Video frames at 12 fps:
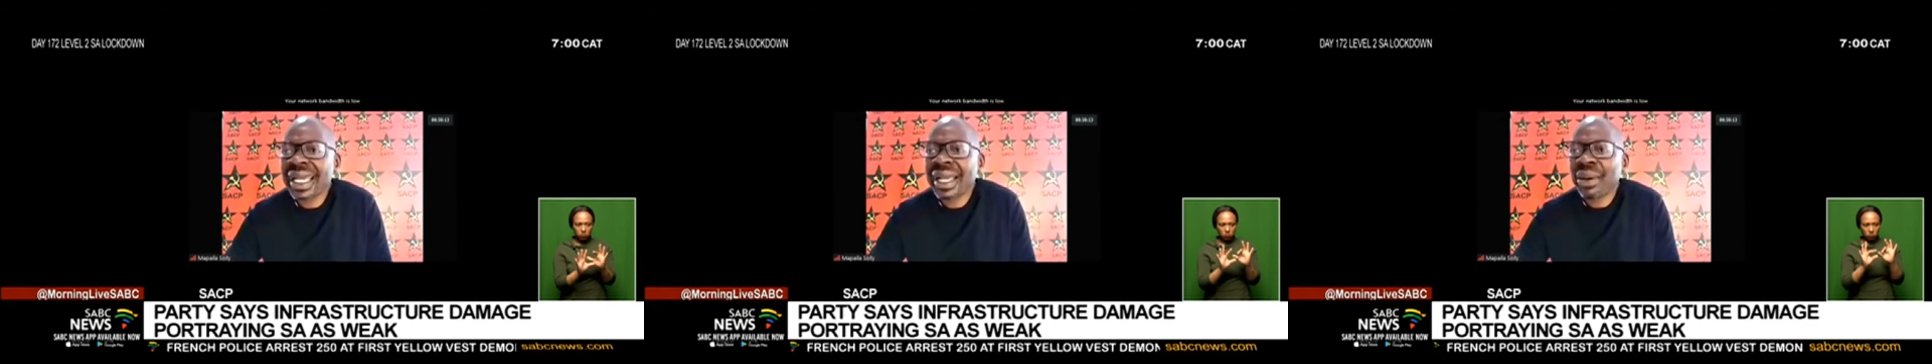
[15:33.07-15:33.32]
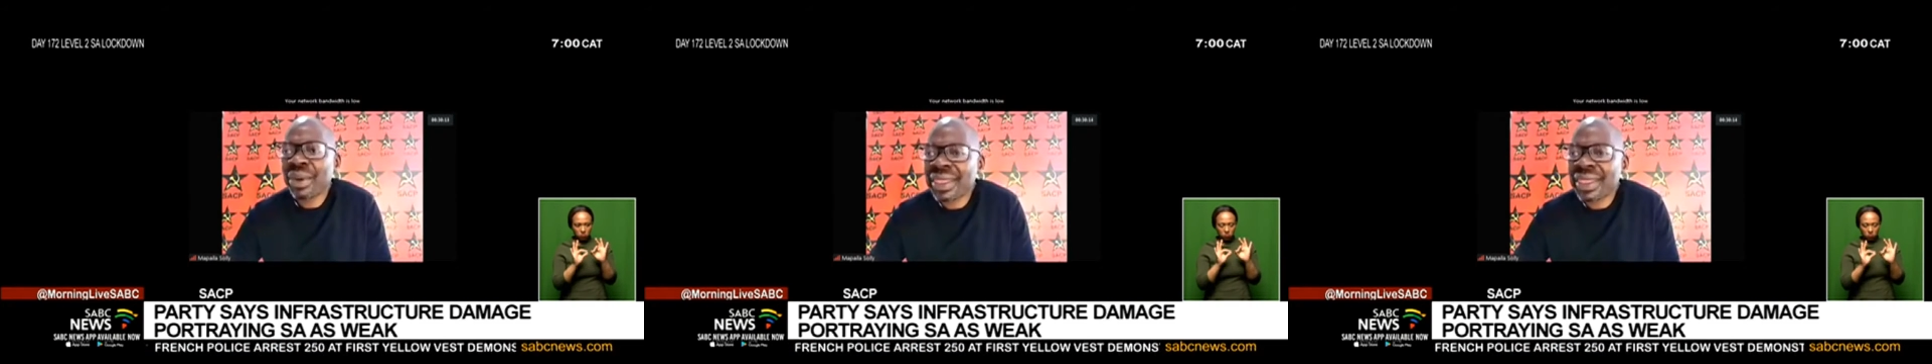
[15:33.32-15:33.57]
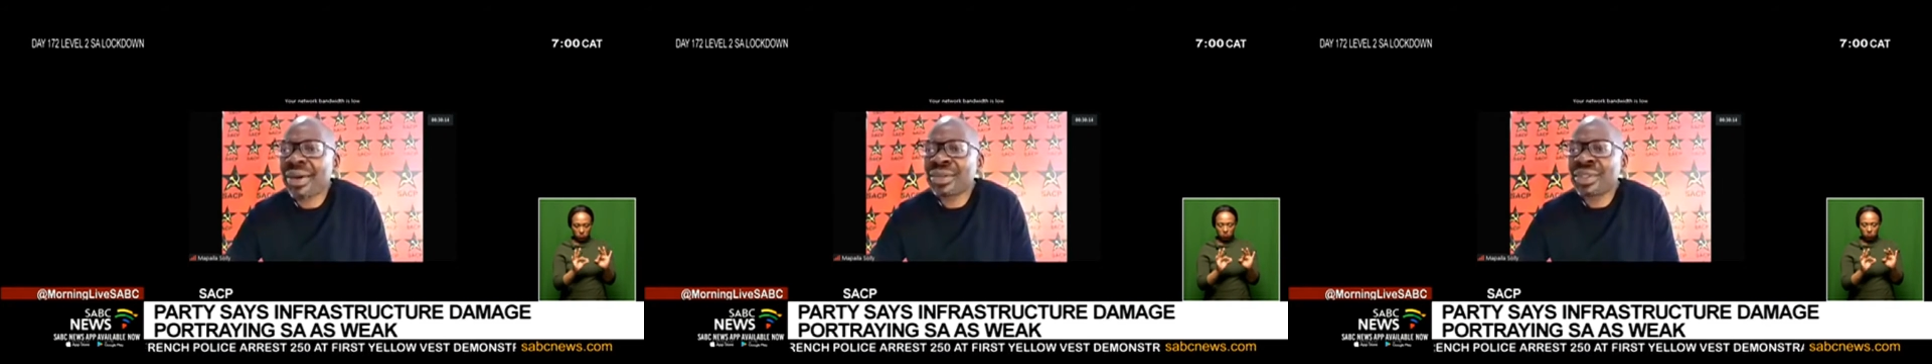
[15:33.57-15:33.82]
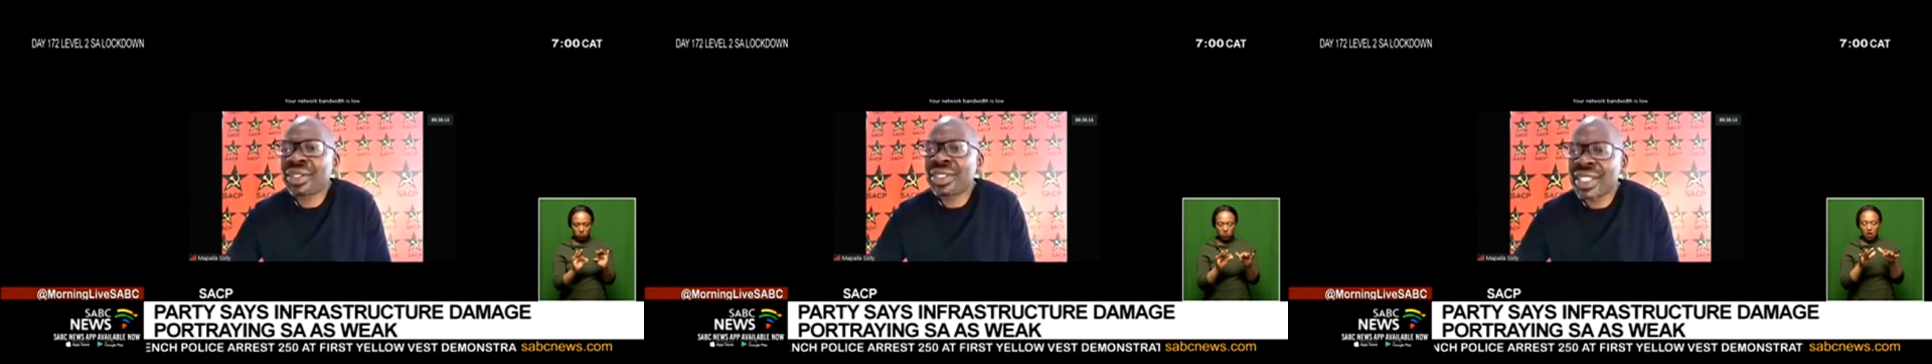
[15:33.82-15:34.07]

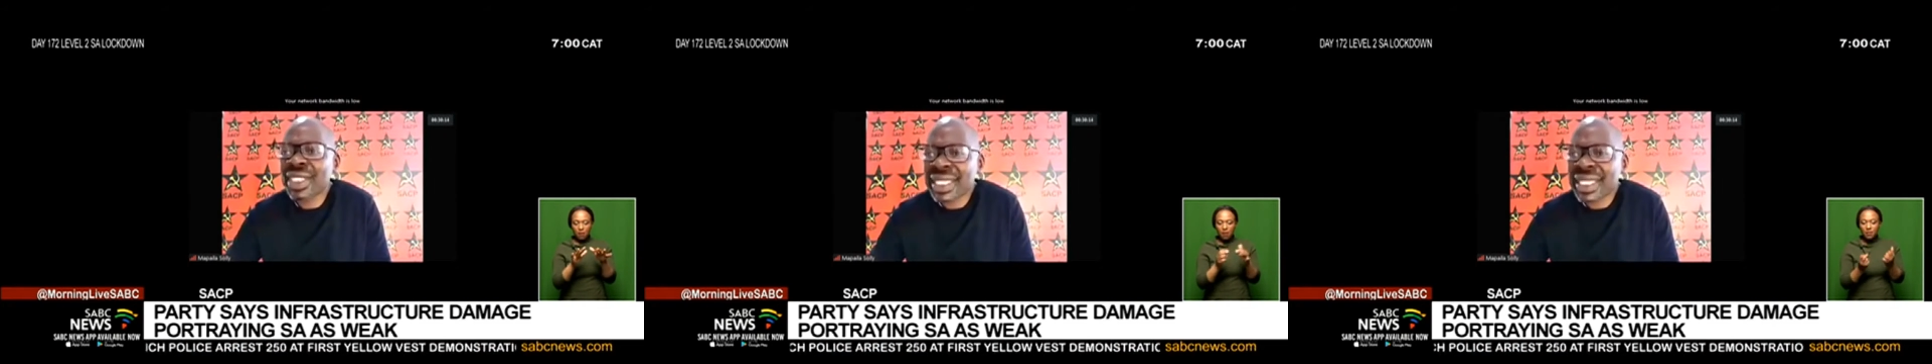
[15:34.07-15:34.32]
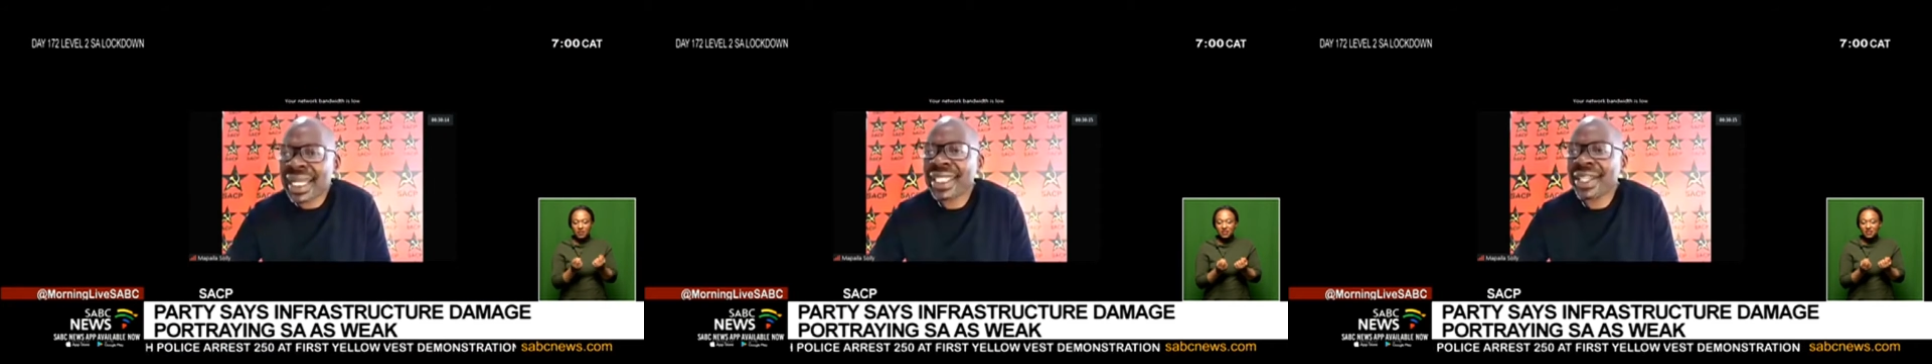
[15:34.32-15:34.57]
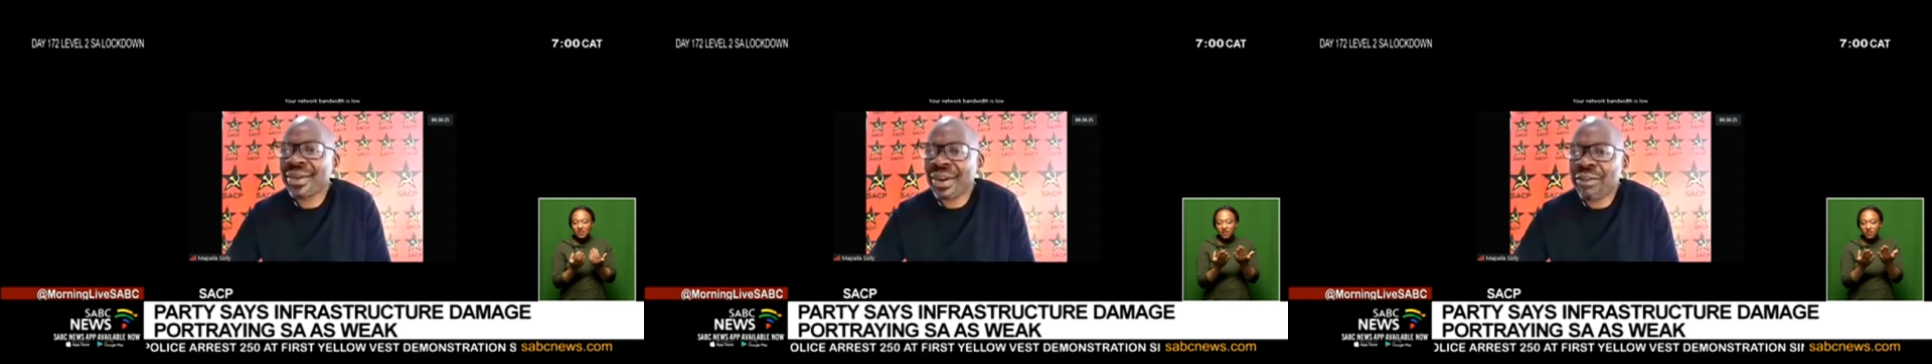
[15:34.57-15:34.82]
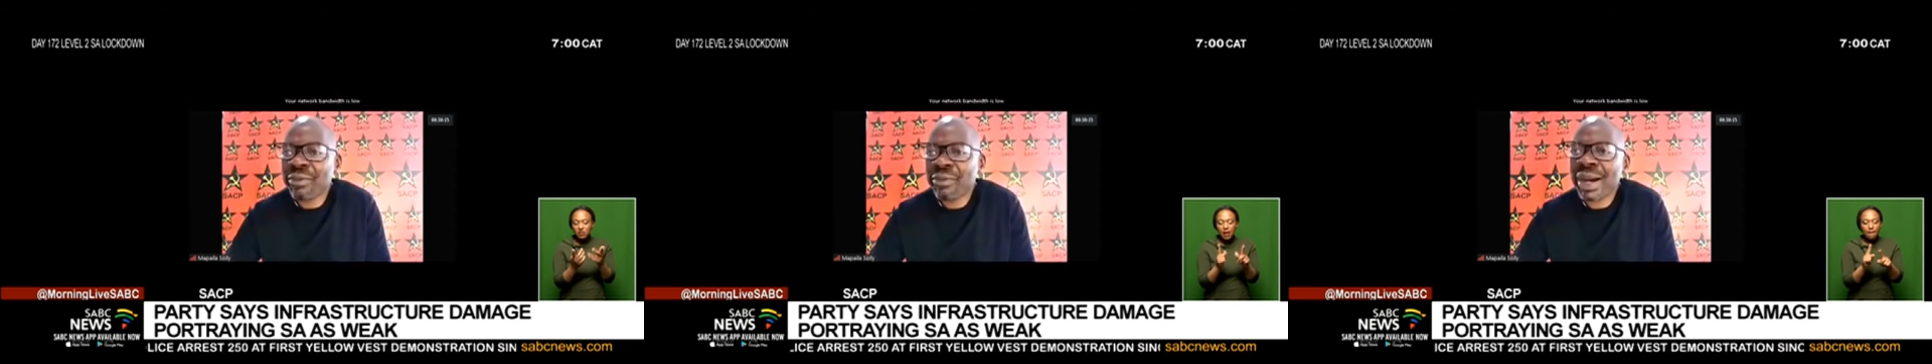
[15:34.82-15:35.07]
without destruction
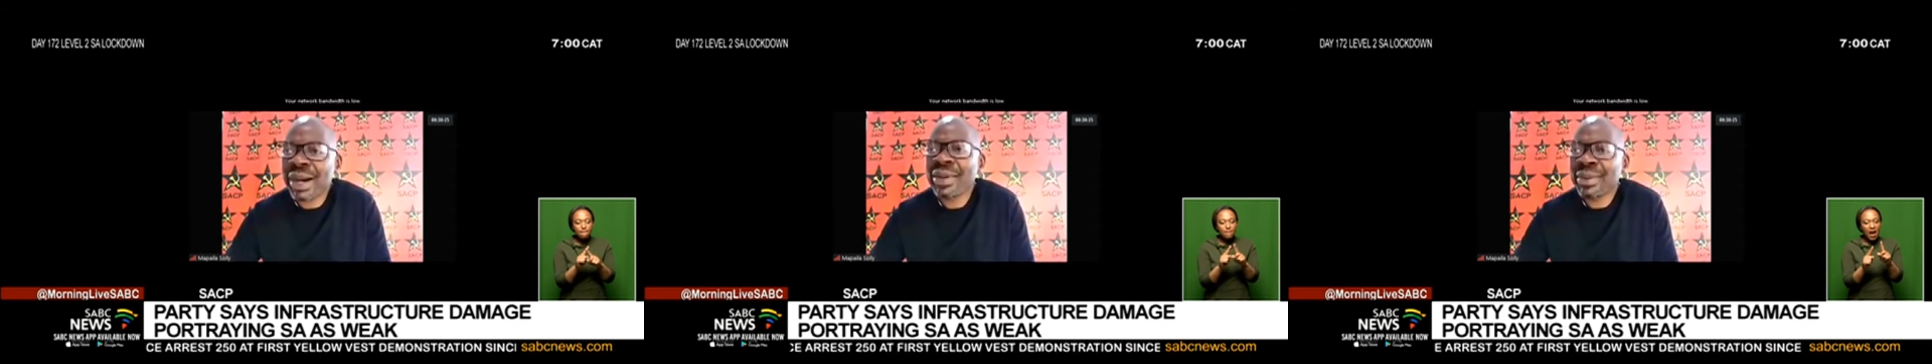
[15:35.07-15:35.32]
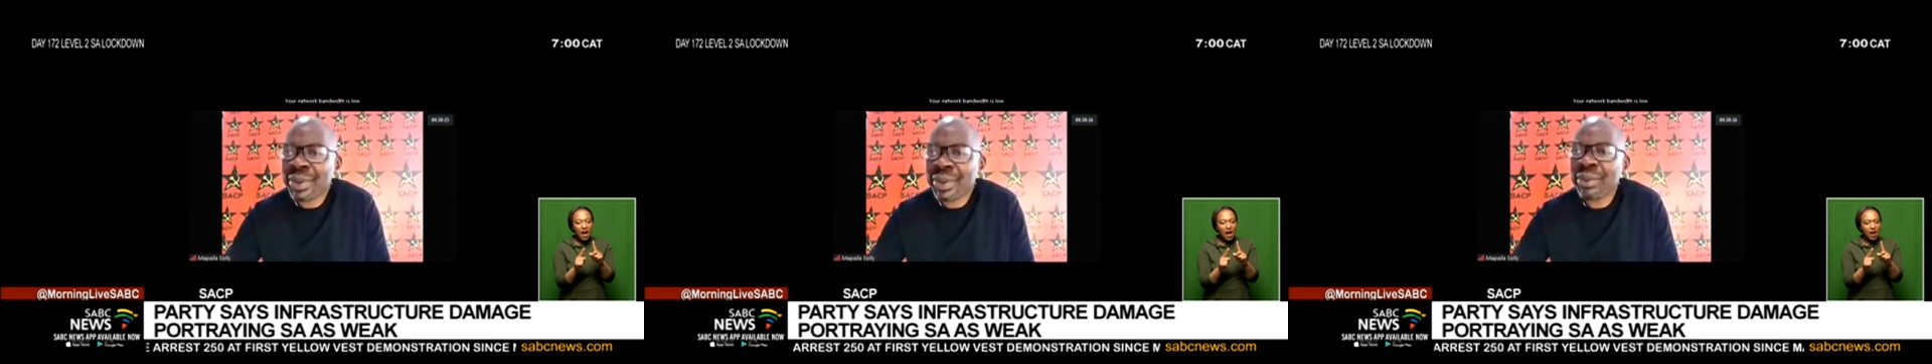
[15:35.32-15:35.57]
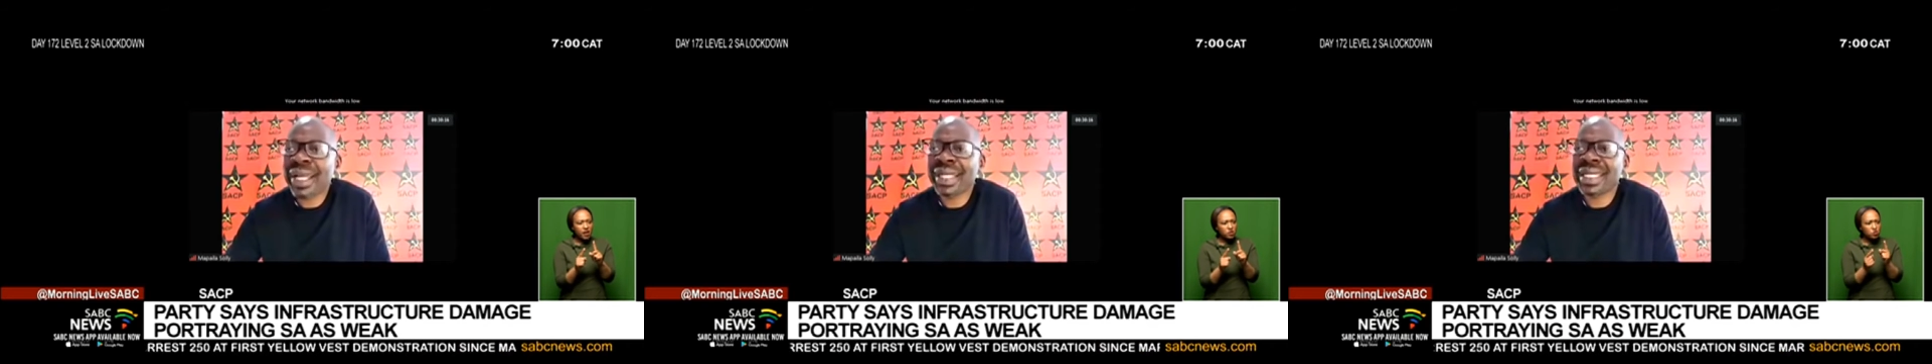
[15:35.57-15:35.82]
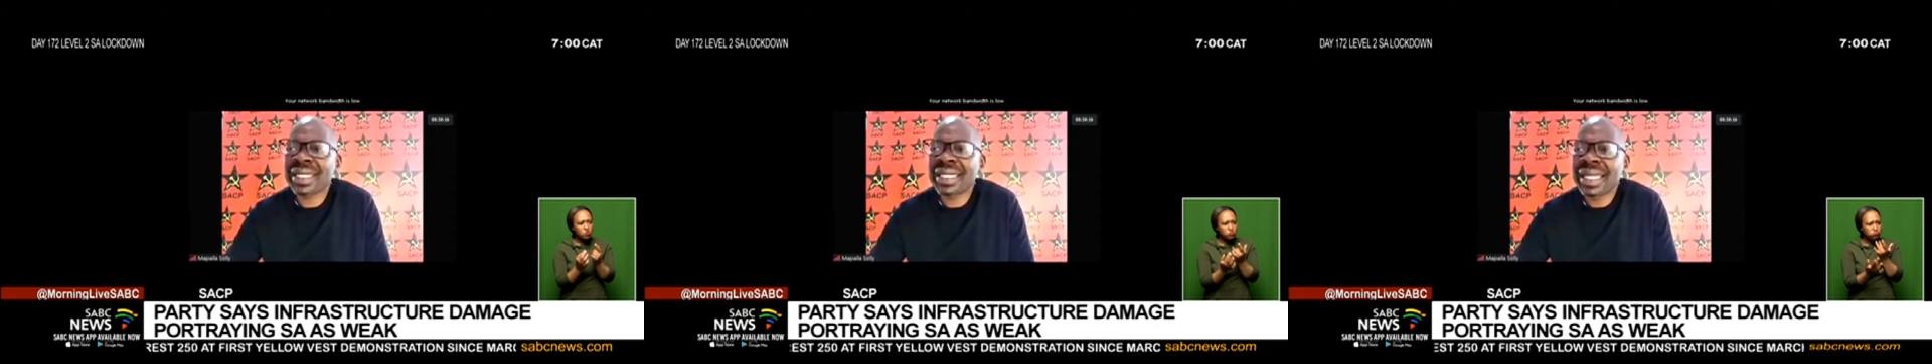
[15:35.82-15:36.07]
of public
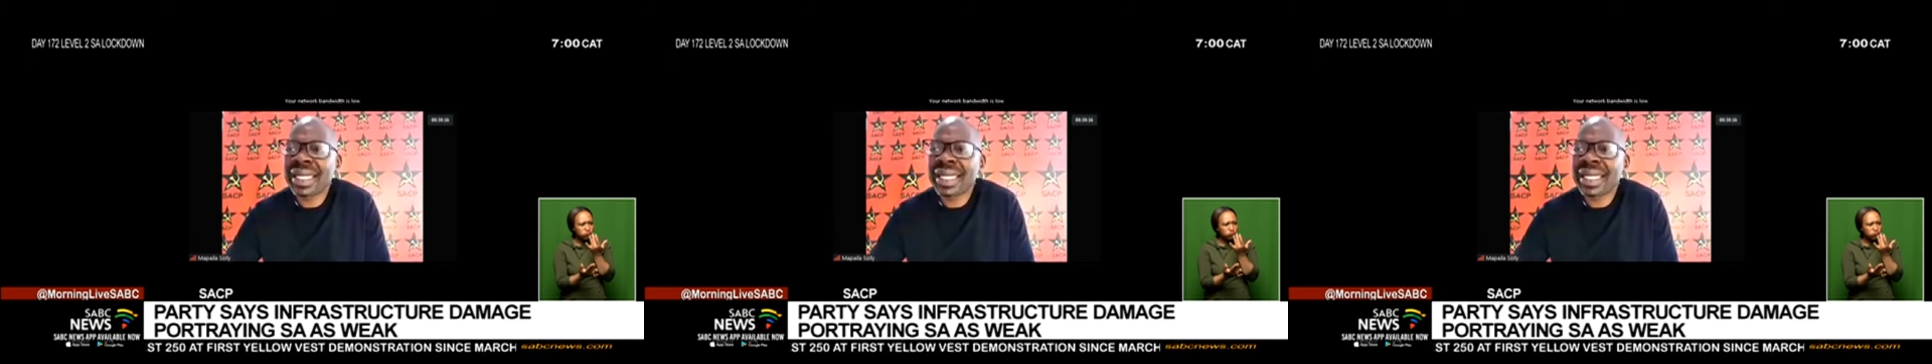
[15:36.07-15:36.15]
property.